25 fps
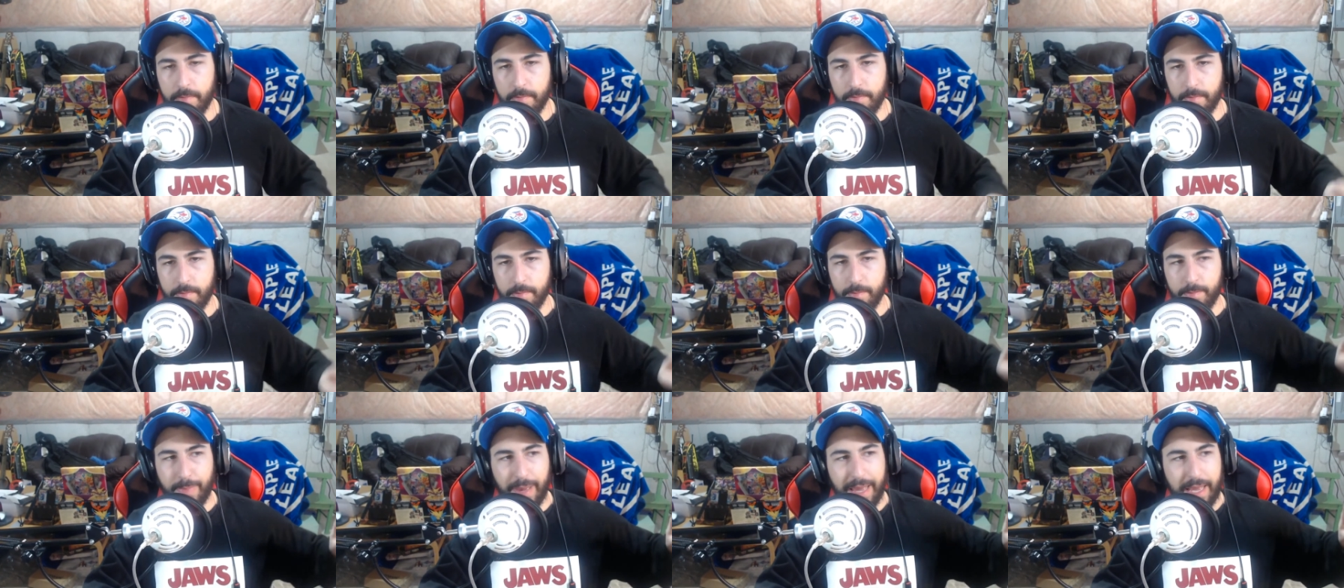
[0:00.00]

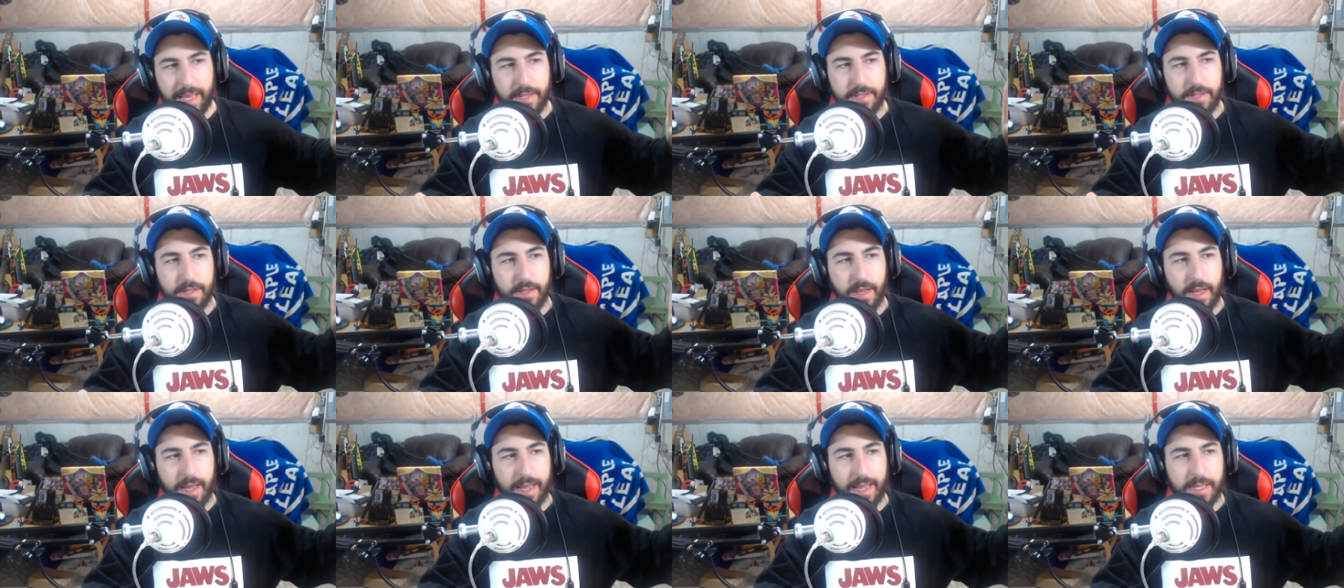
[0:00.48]

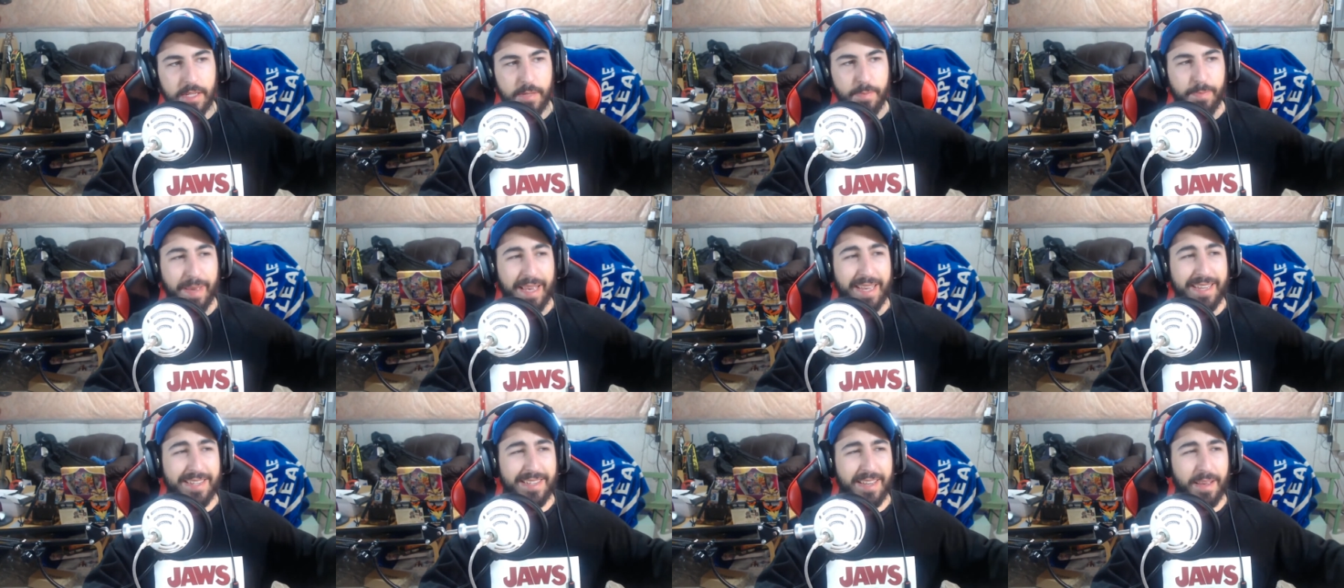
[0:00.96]
base
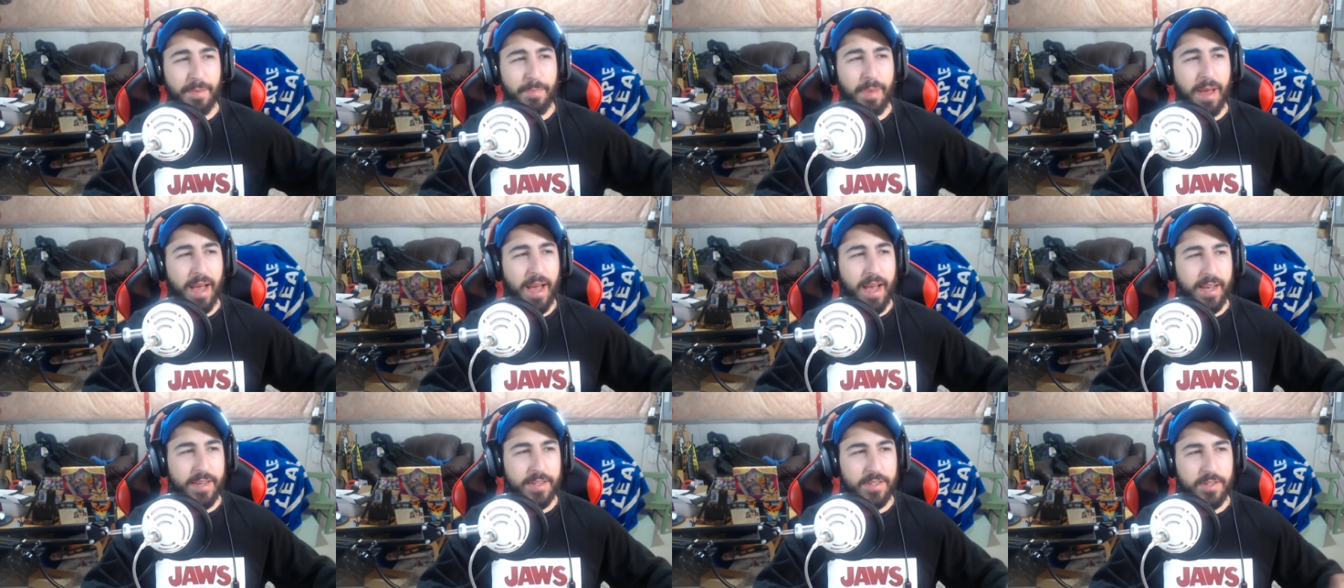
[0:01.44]
set
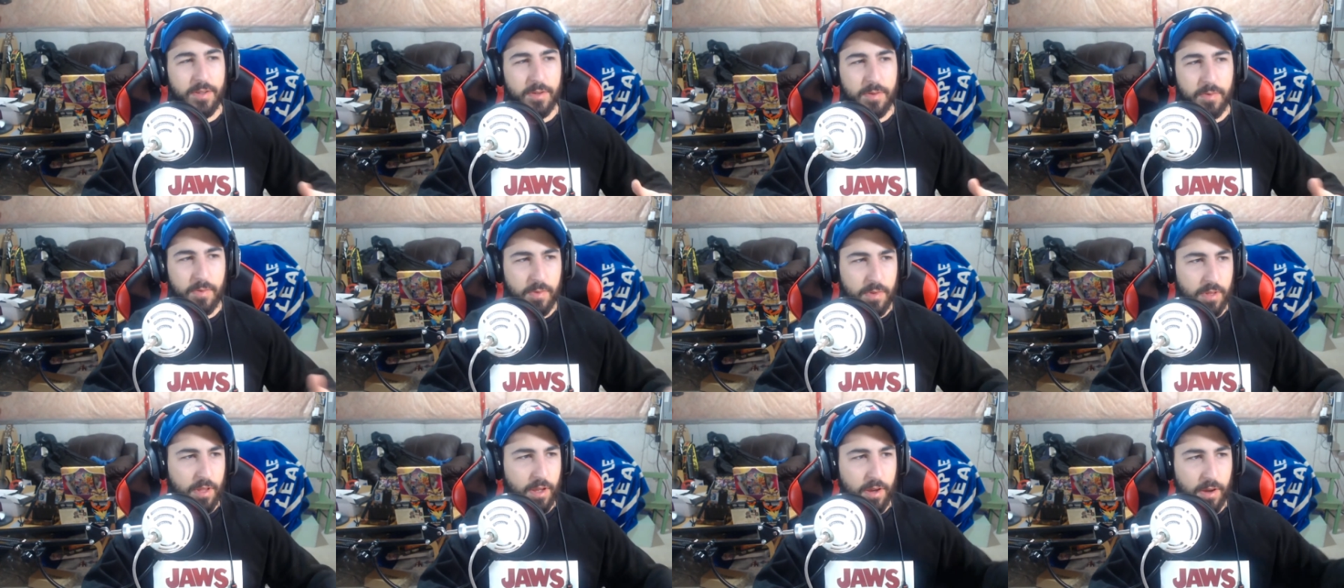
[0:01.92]
packs,
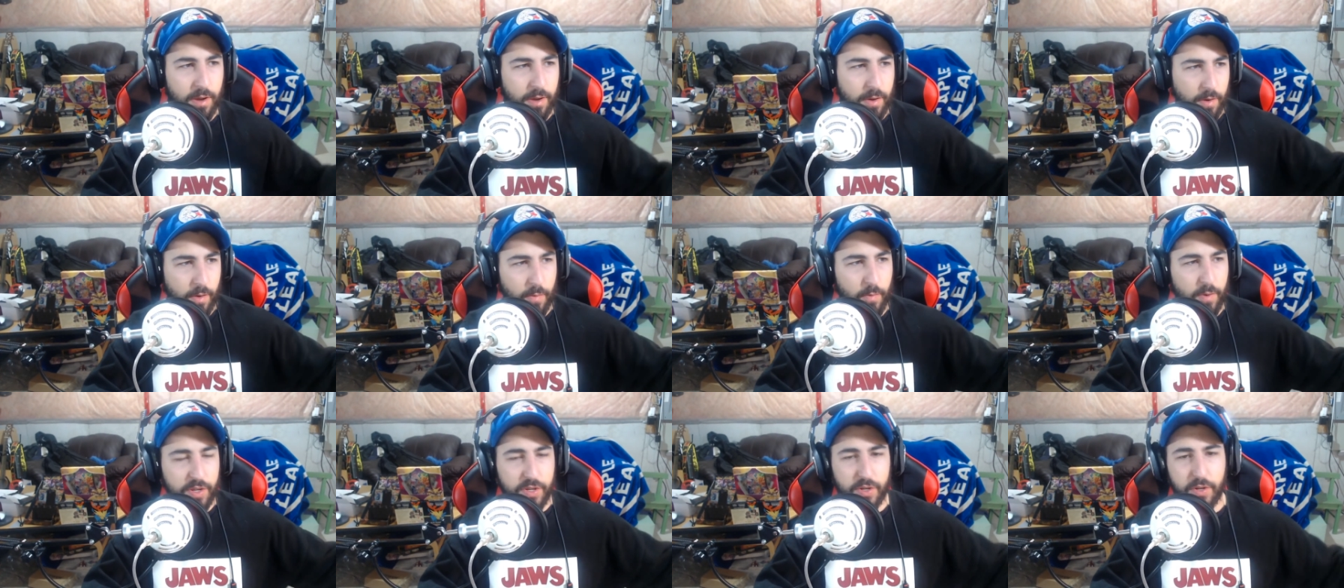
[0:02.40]
the
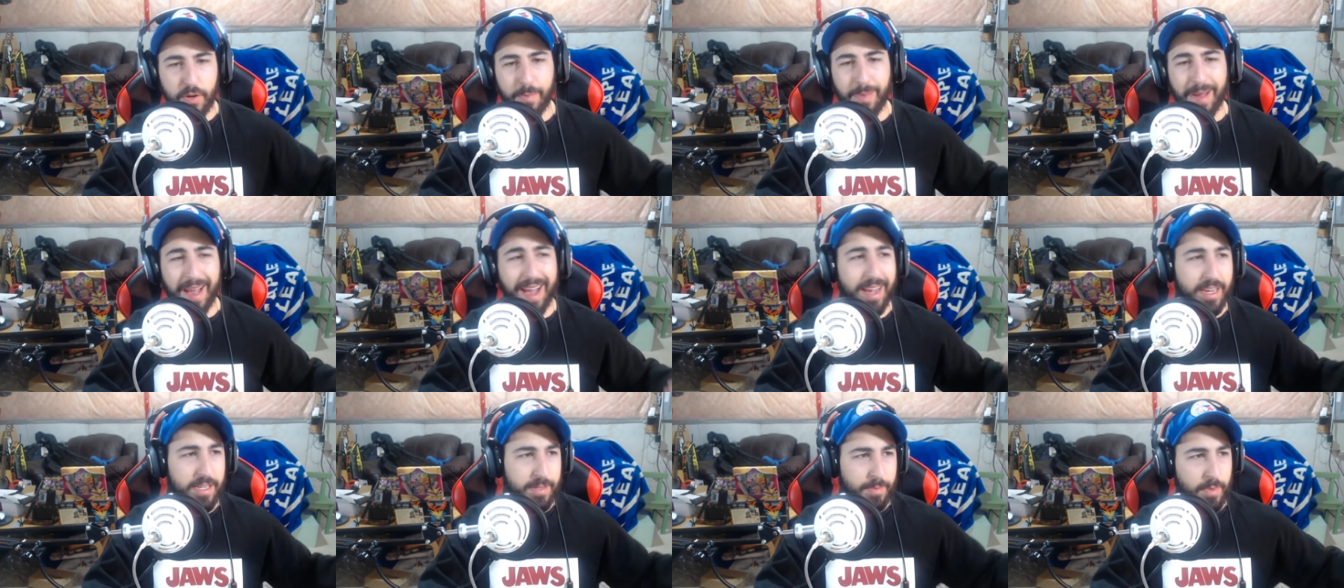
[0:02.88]
original
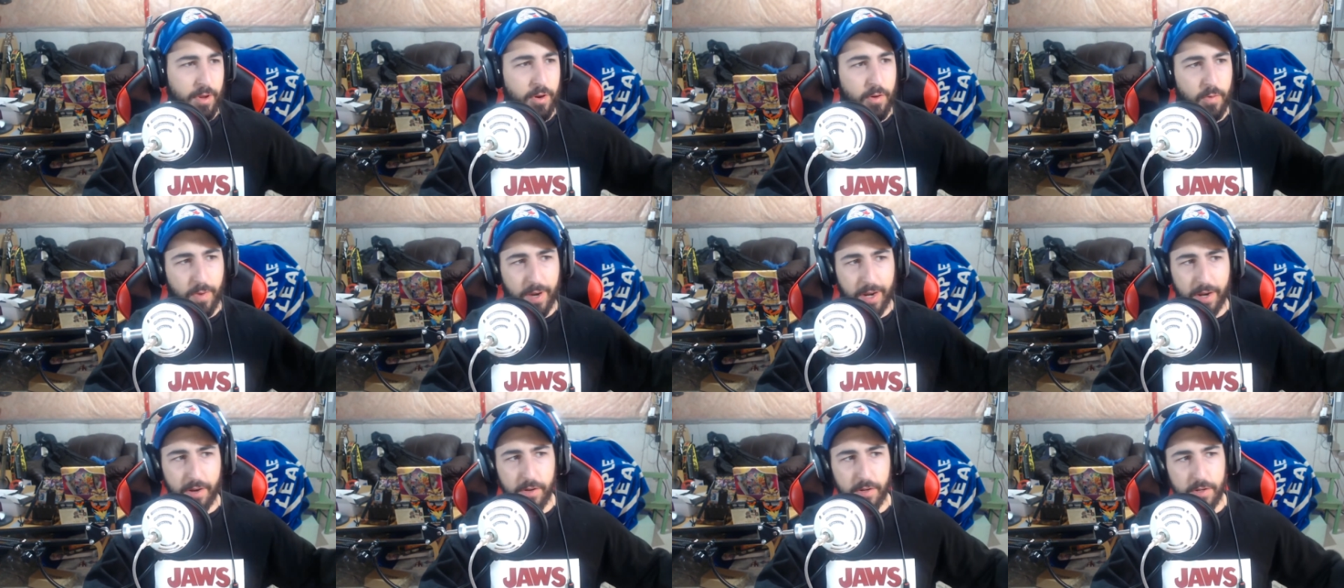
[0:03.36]
packs: Metal
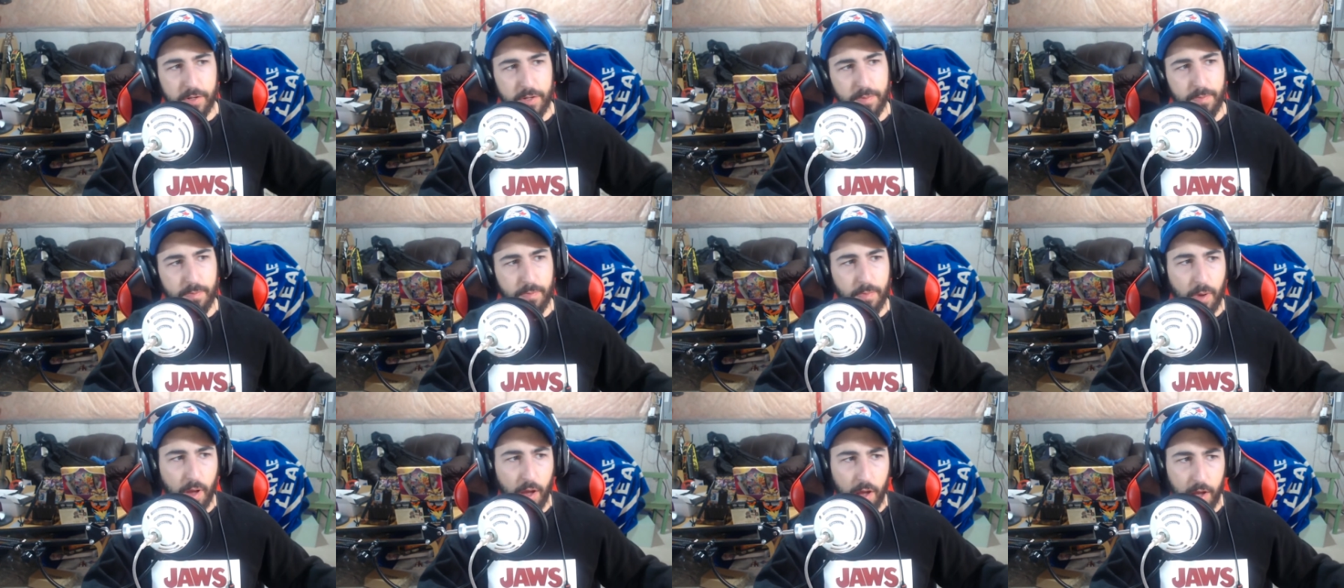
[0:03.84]
Raiders,
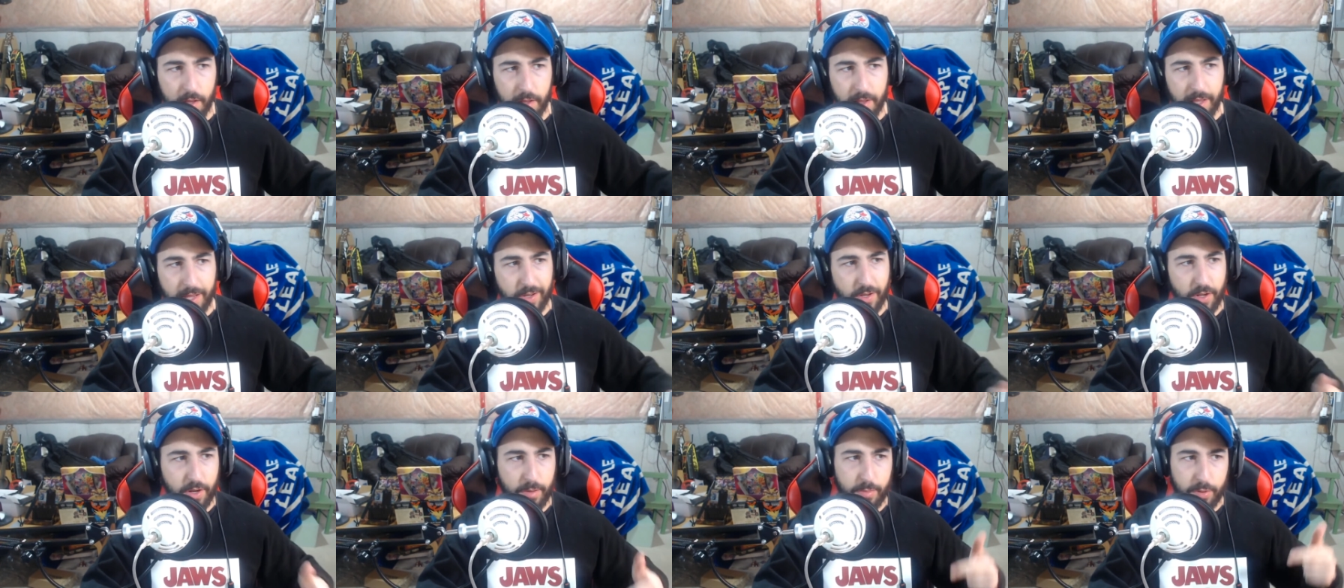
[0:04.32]

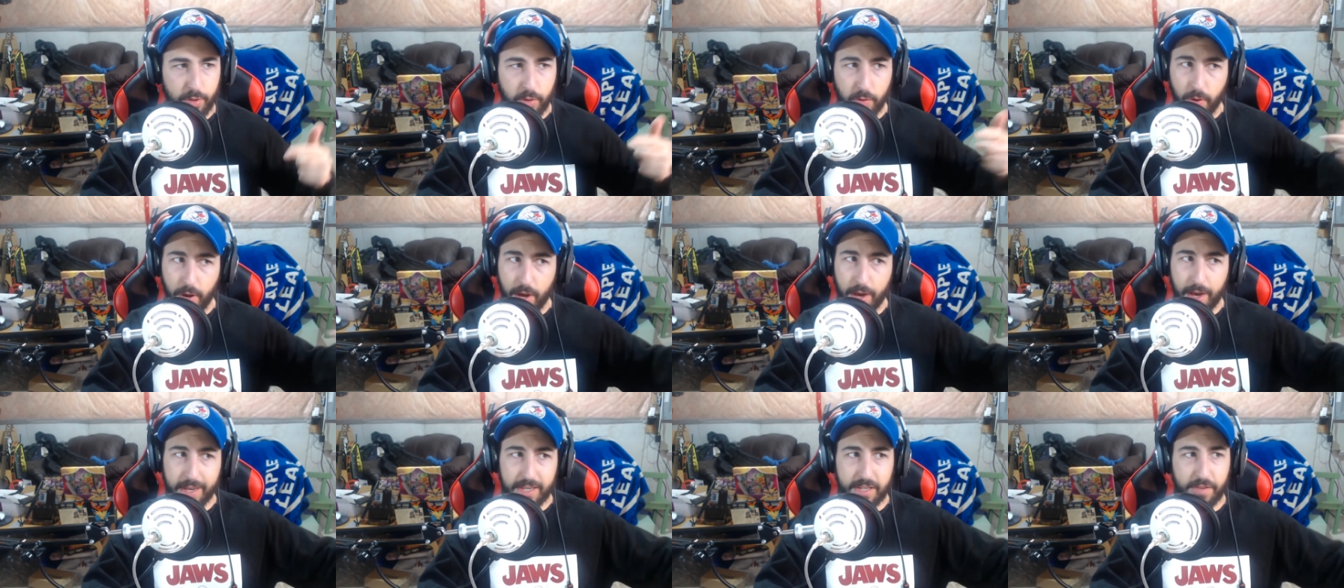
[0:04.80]
Legend of Blue
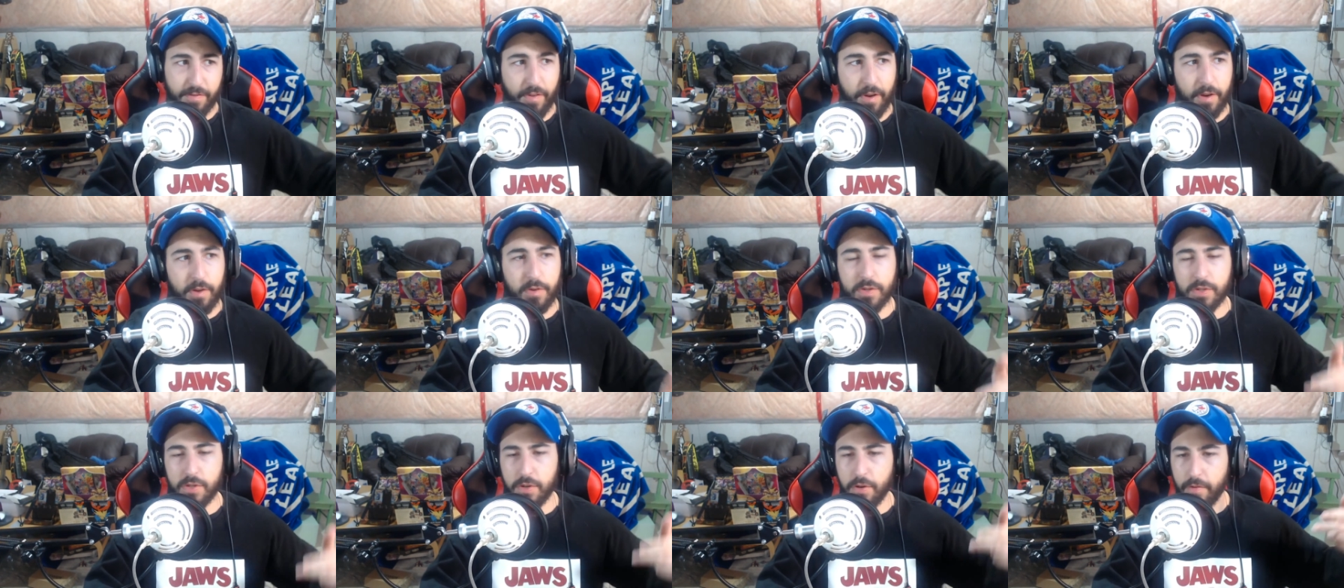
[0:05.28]
Eyes,
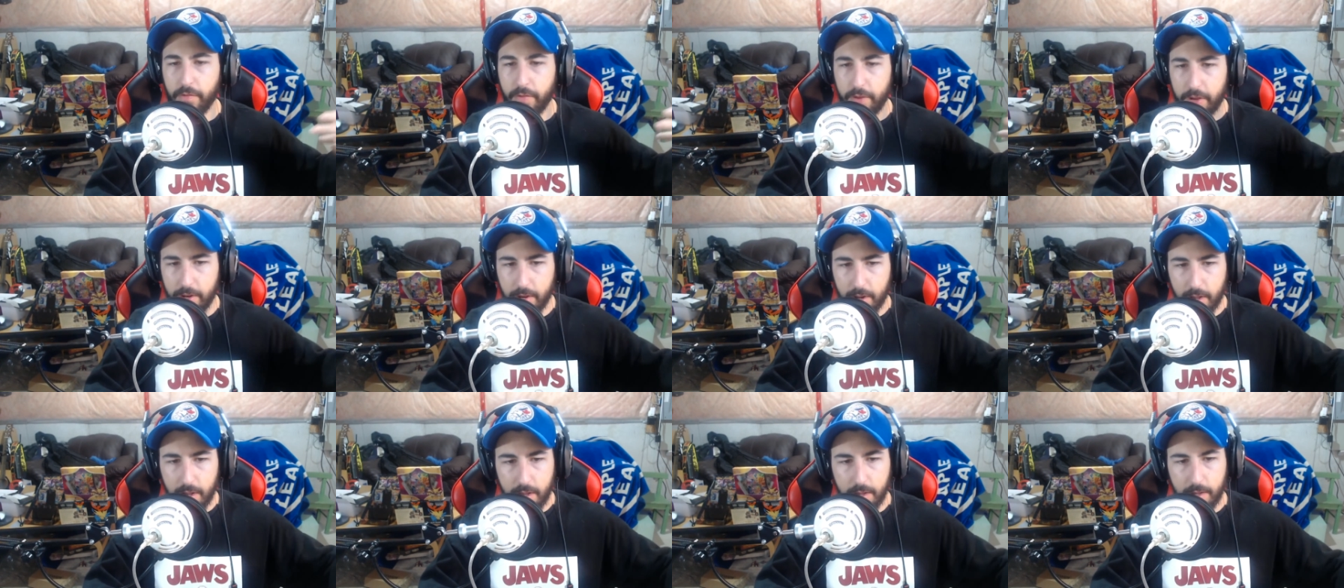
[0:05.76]
Pharaoh
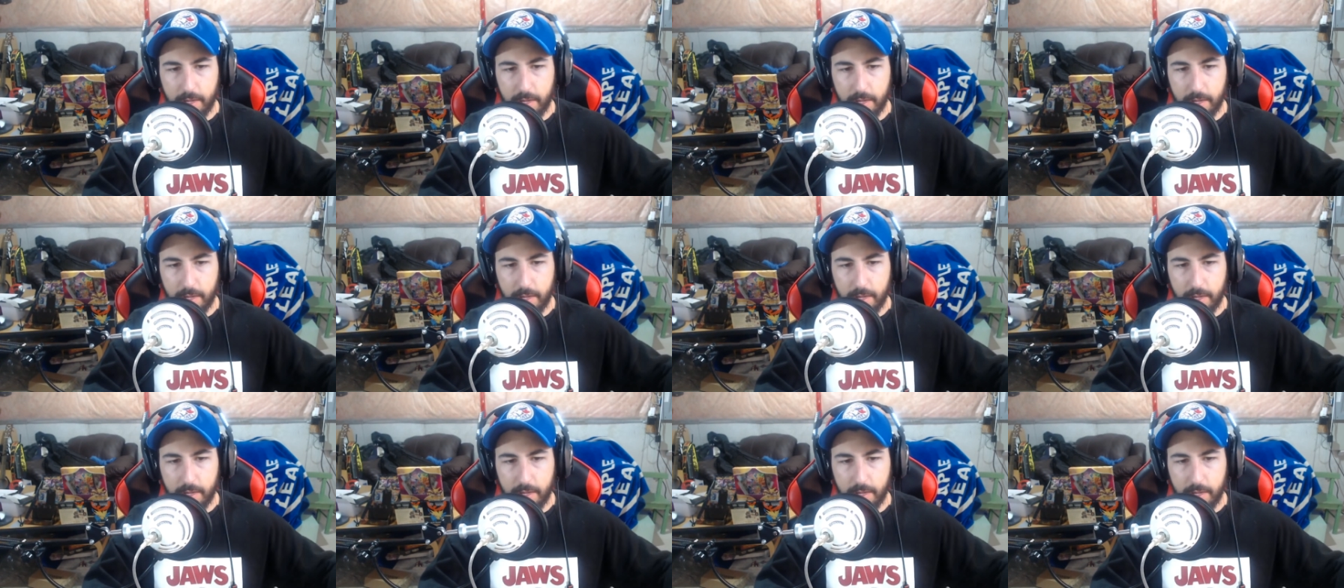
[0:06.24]
Servant,